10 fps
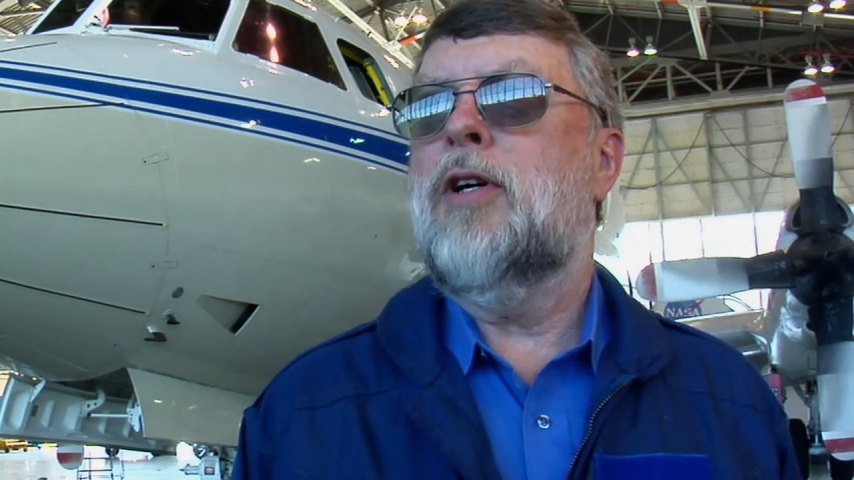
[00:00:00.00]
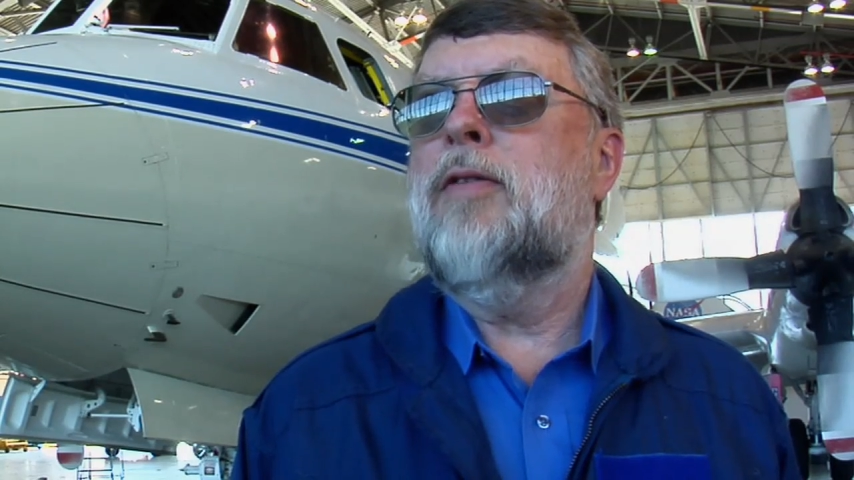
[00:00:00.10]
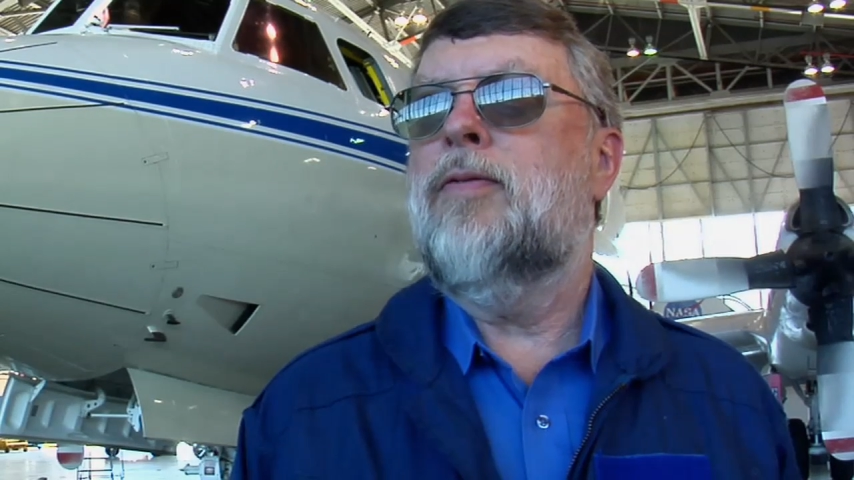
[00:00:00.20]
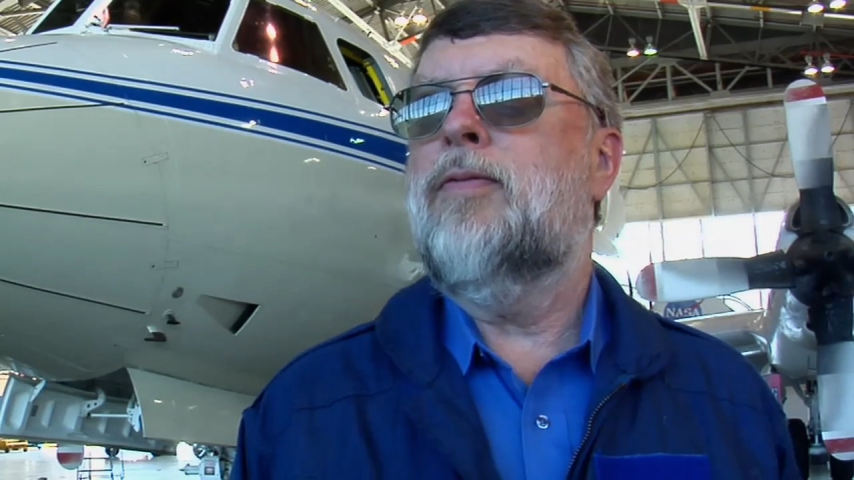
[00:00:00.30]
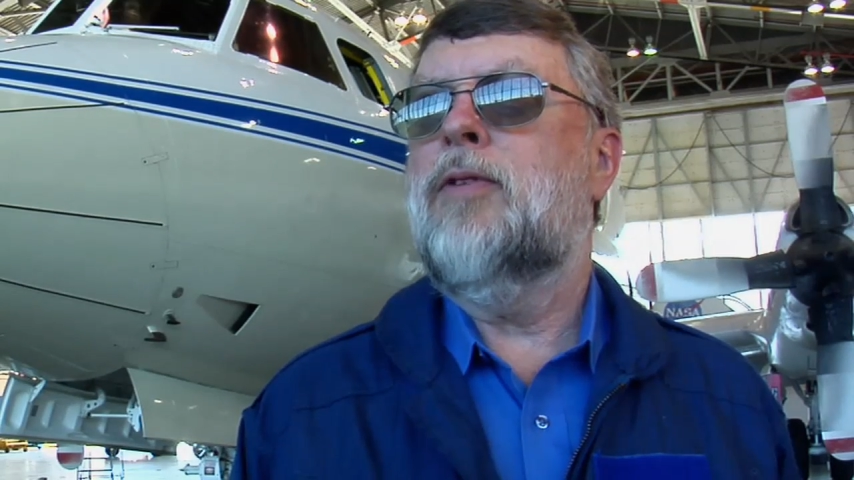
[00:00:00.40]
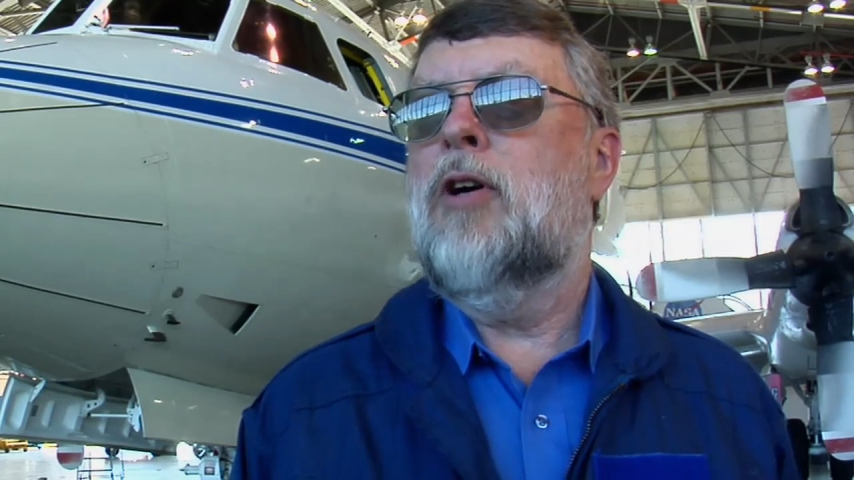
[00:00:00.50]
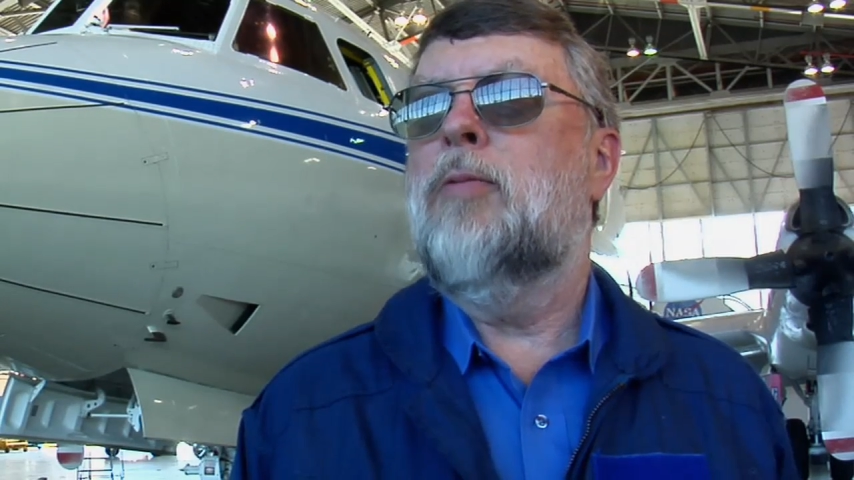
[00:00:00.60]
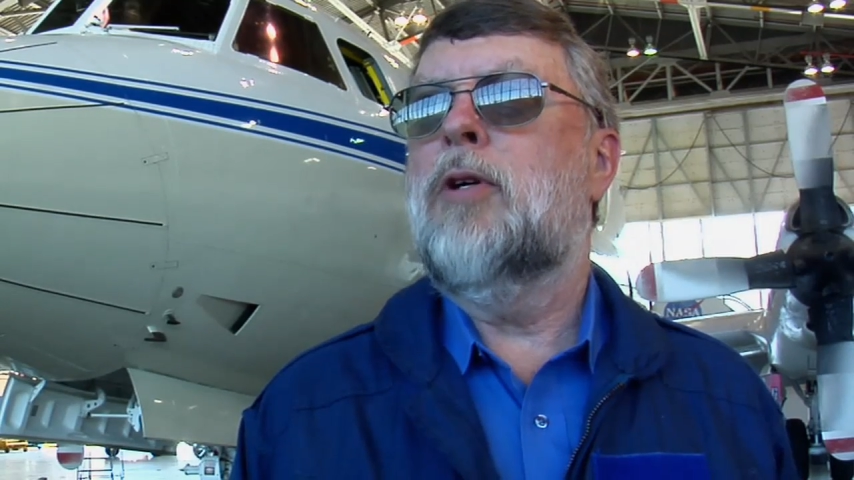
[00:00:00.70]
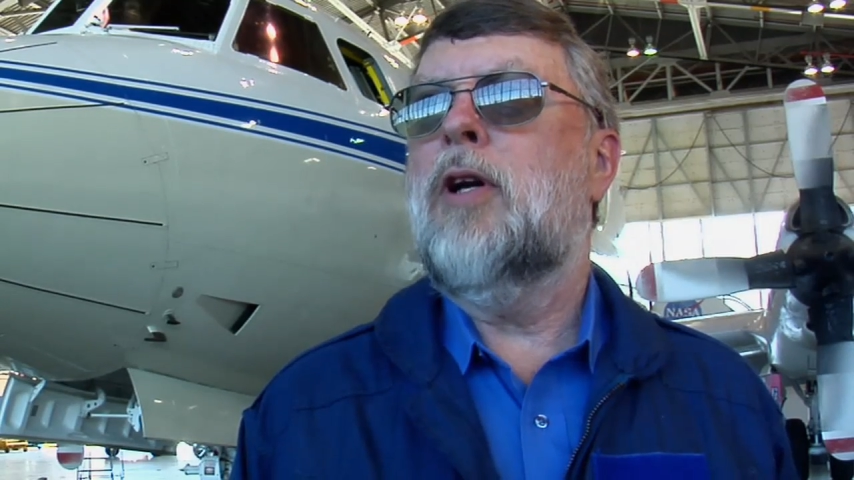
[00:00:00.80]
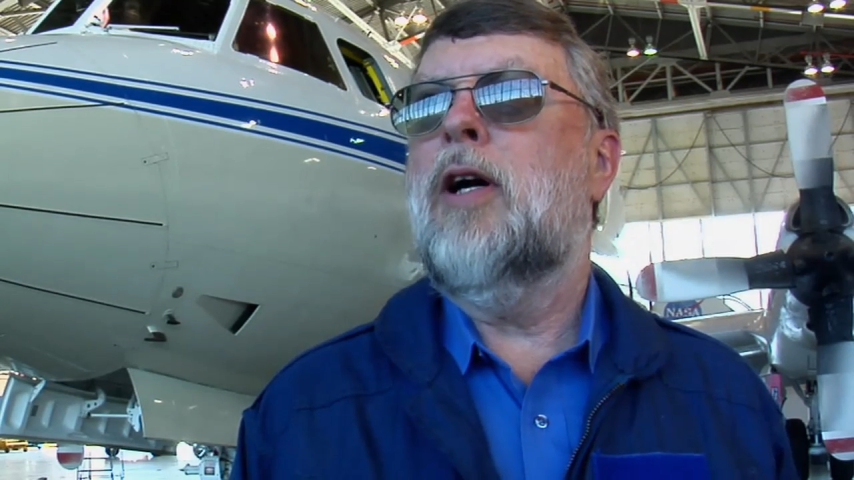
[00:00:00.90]
of
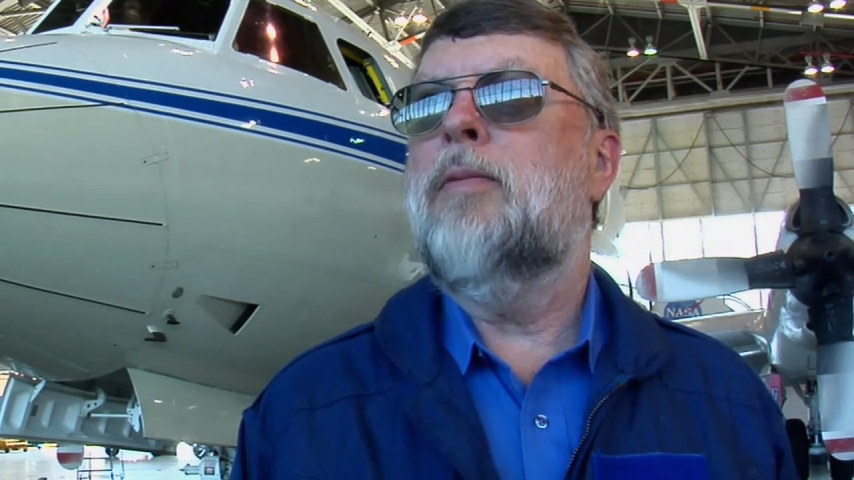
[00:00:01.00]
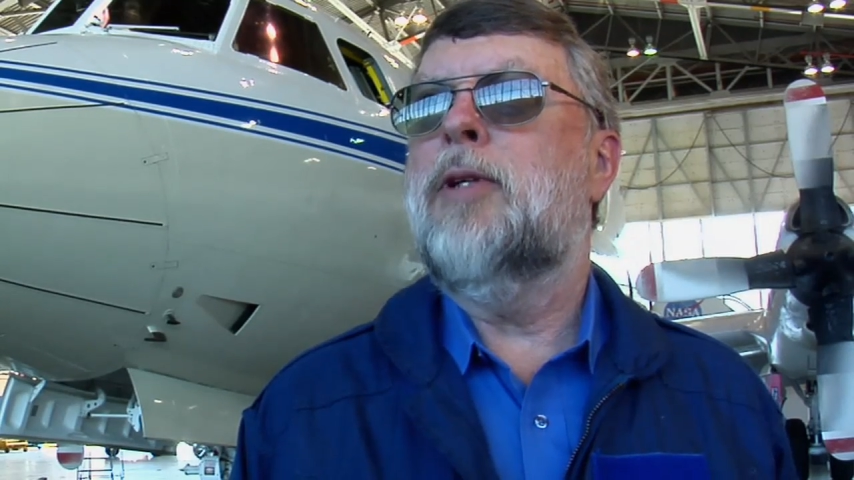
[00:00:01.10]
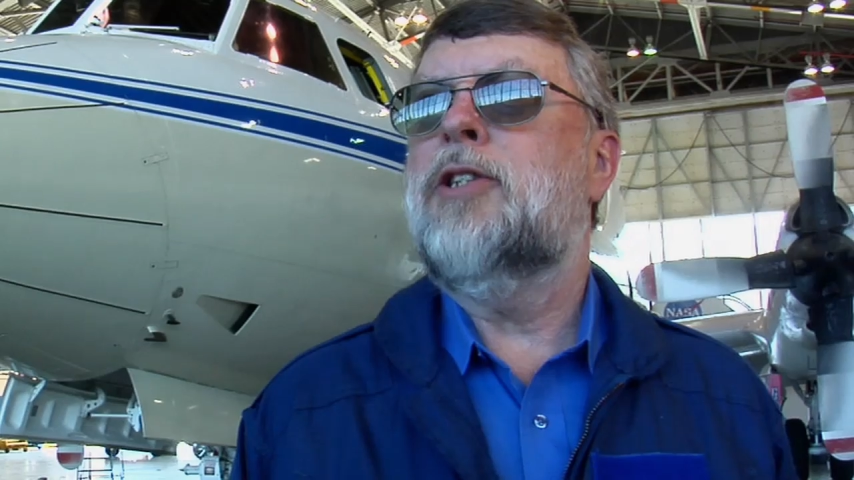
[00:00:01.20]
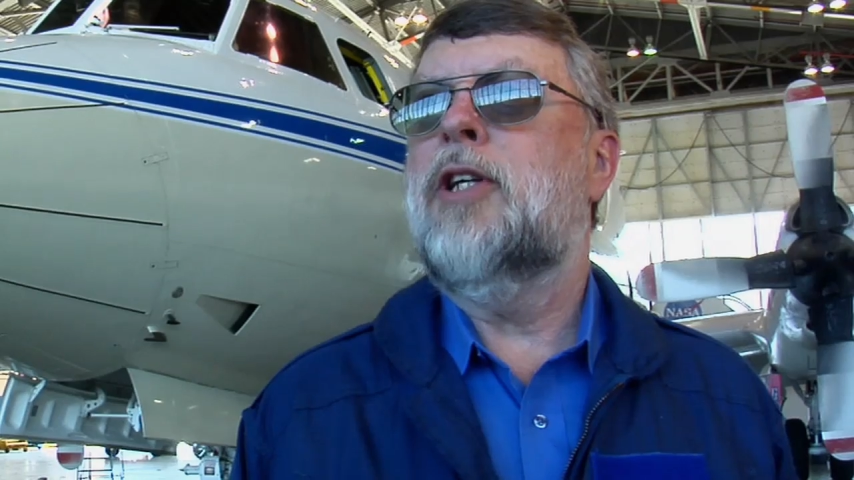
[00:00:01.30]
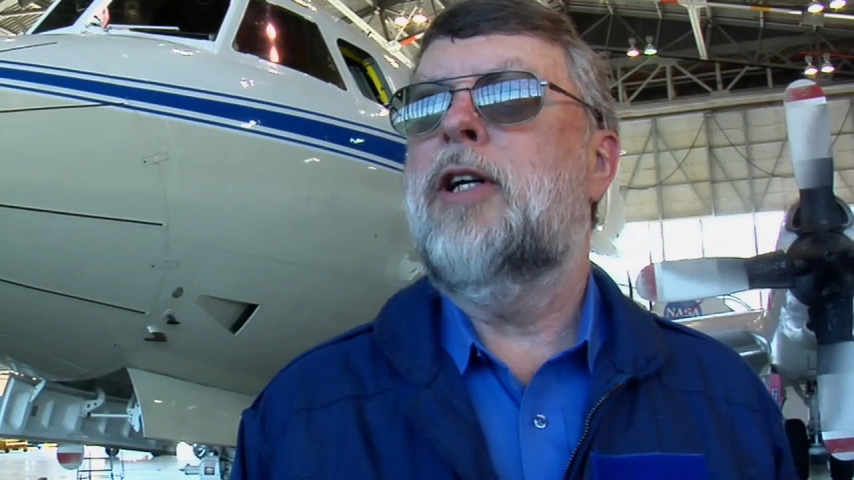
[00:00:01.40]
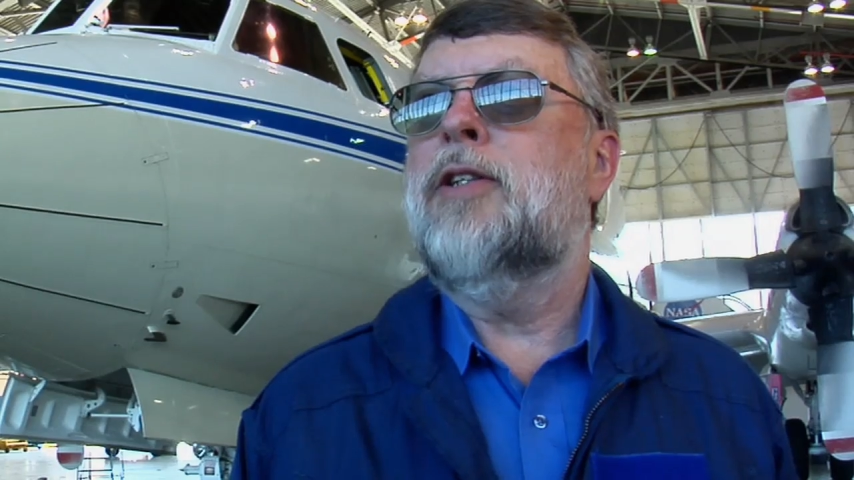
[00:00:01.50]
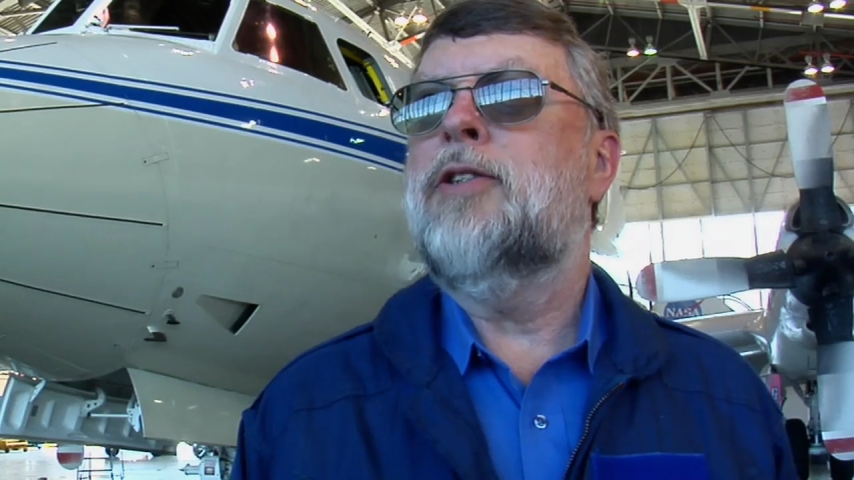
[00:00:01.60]
global climate change.